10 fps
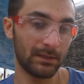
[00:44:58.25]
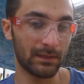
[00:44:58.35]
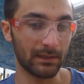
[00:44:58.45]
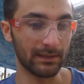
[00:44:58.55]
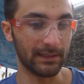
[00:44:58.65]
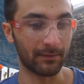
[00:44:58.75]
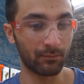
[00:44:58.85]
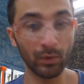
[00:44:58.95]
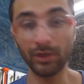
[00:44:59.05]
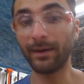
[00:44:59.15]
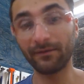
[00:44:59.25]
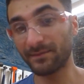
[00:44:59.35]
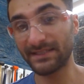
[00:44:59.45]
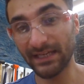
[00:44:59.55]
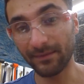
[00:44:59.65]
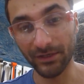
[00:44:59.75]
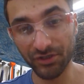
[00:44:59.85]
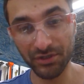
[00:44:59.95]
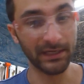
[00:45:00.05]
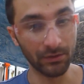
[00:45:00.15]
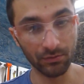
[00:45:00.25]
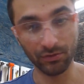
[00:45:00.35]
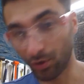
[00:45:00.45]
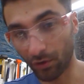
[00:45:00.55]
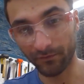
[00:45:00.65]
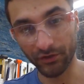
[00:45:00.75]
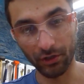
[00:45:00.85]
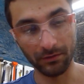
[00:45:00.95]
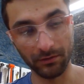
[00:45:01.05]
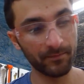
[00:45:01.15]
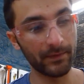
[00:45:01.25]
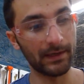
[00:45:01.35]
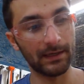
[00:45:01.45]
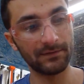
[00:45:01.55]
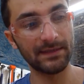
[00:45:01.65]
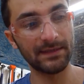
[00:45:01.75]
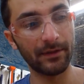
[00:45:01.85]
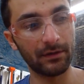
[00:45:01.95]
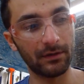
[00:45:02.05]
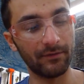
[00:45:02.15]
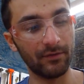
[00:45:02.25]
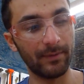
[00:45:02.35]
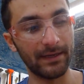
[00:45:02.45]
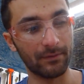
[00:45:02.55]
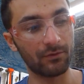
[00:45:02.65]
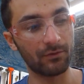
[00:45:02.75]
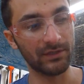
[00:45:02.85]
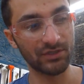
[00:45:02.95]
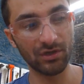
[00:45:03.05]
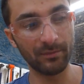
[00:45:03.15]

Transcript: Yeah, when you buy from City Bench, then you know for sure. Some other, if you buy it through a distributor, it